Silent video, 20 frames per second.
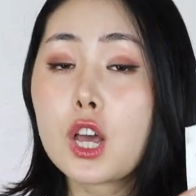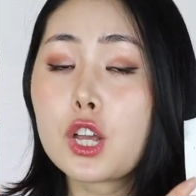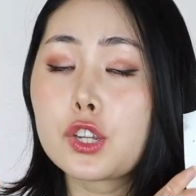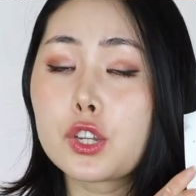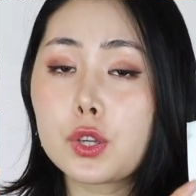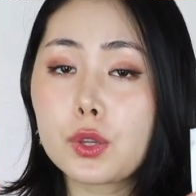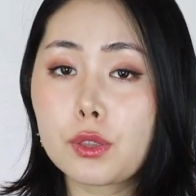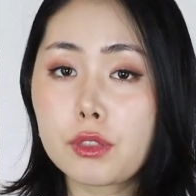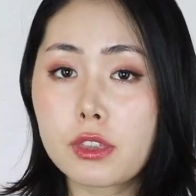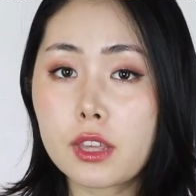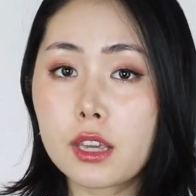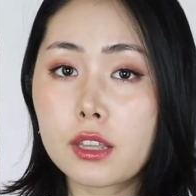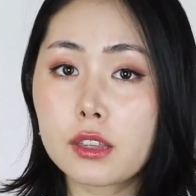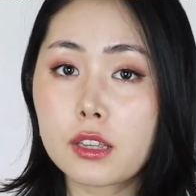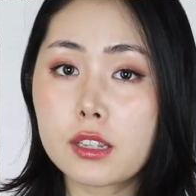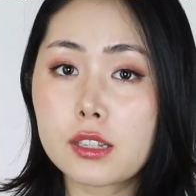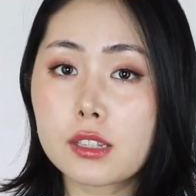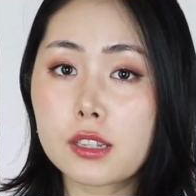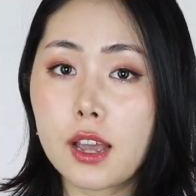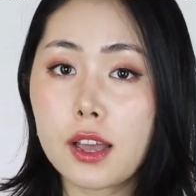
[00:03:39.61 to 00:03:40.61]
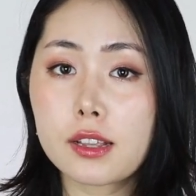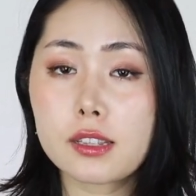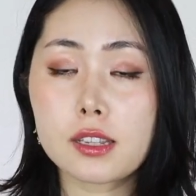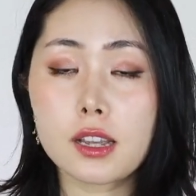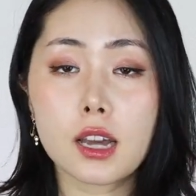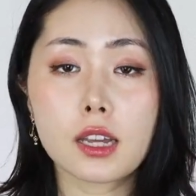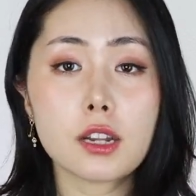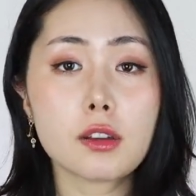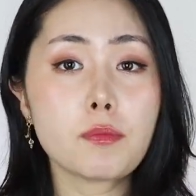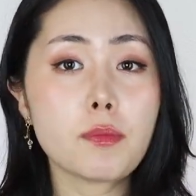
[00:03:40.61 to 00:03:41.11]
Do you think these tests
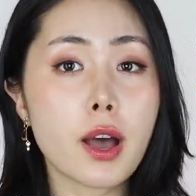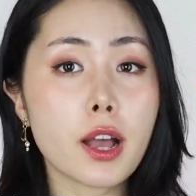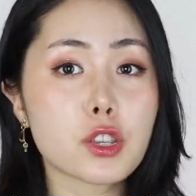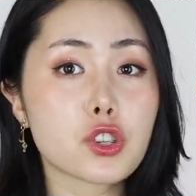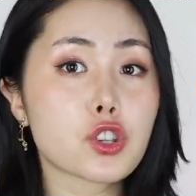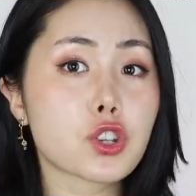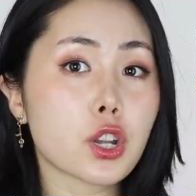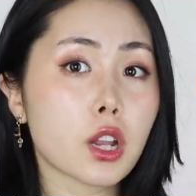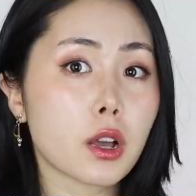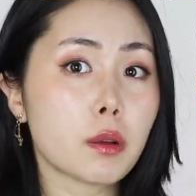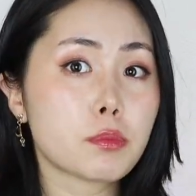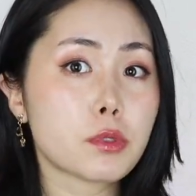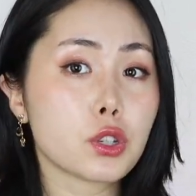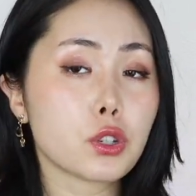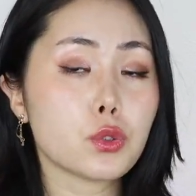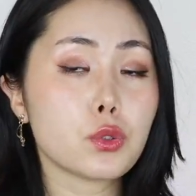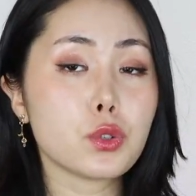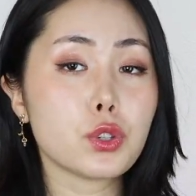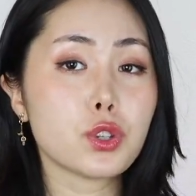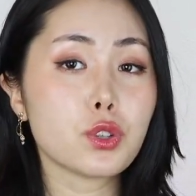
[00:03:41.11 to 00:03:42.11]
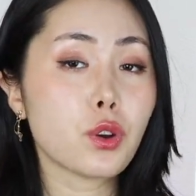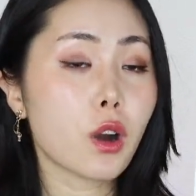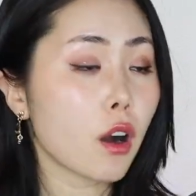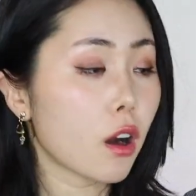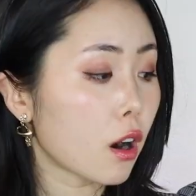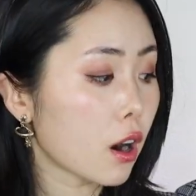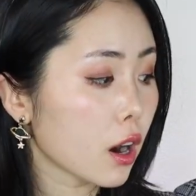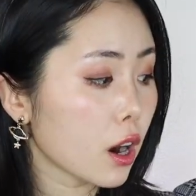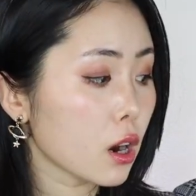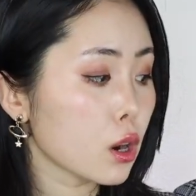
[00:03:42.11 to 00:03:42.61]
kind of matched up to who you
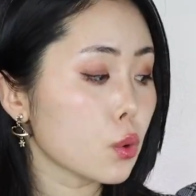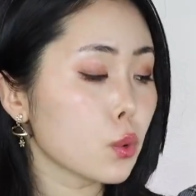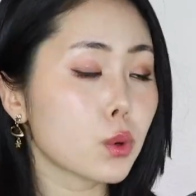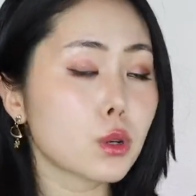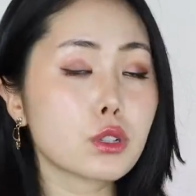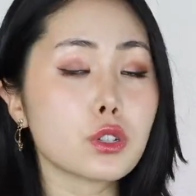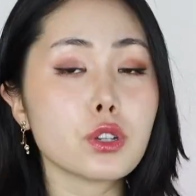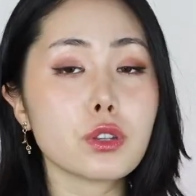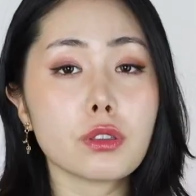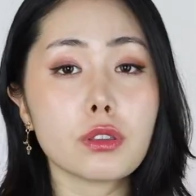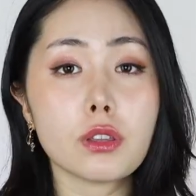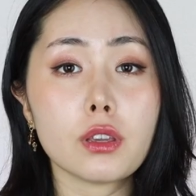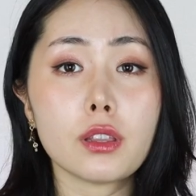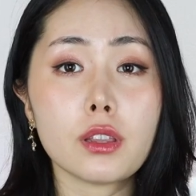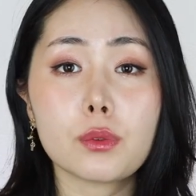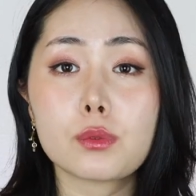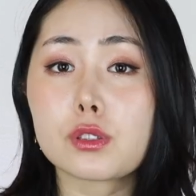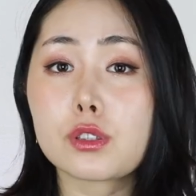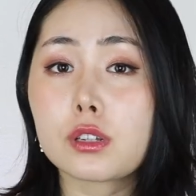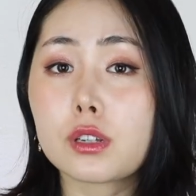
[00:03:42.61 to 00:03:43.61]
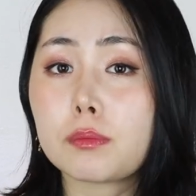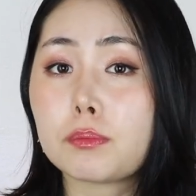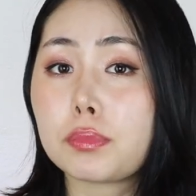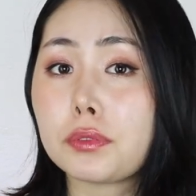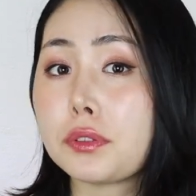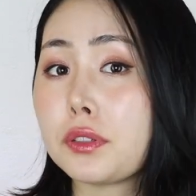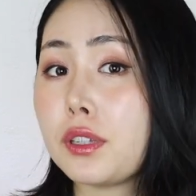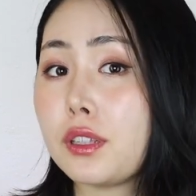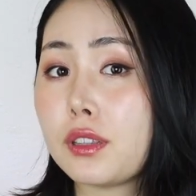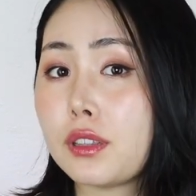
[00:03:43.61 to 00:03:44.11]
are, or do you think it was
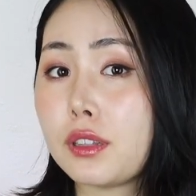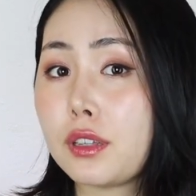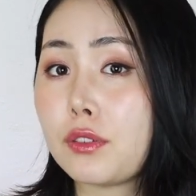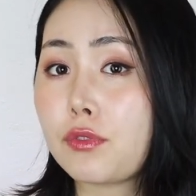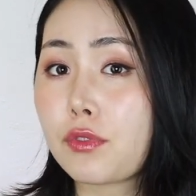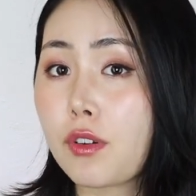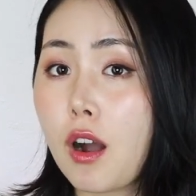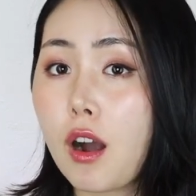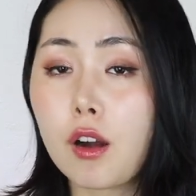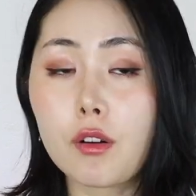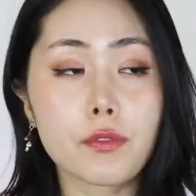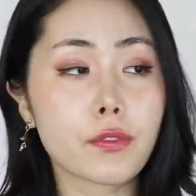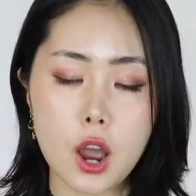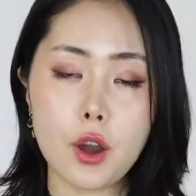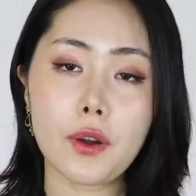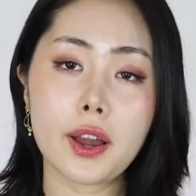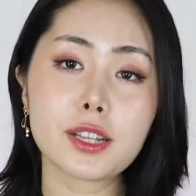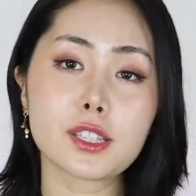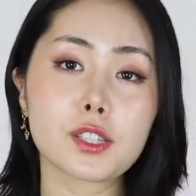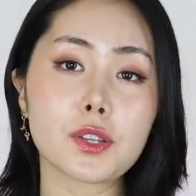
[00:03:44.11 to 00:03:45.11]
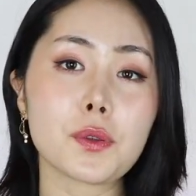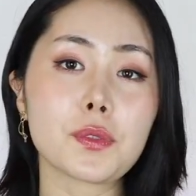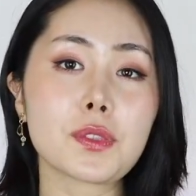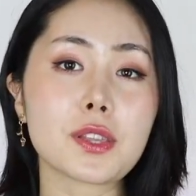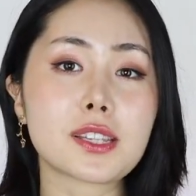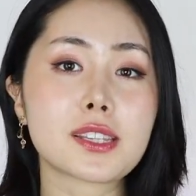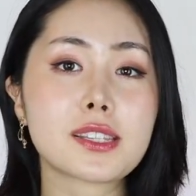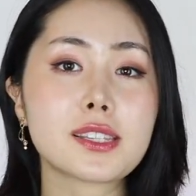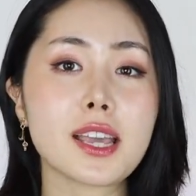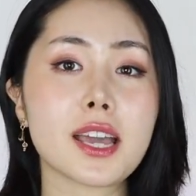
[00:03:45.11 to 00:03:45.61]
completely wrong? Alright, so the
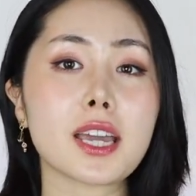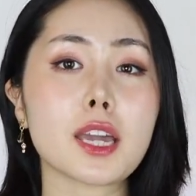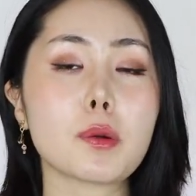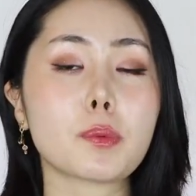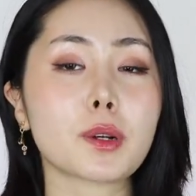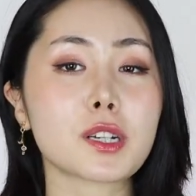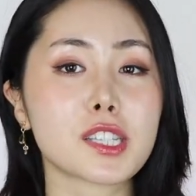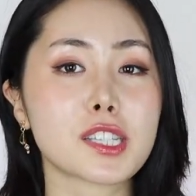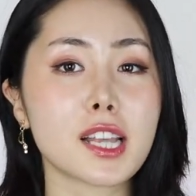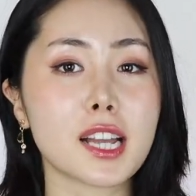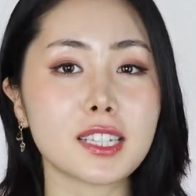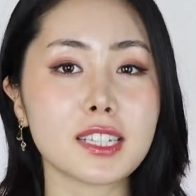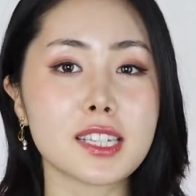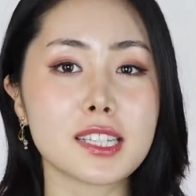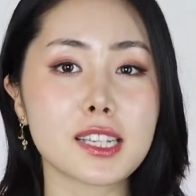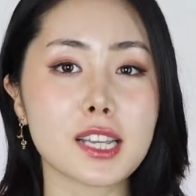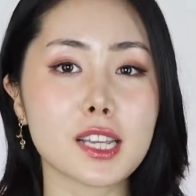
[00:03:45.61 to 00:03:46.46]
second personality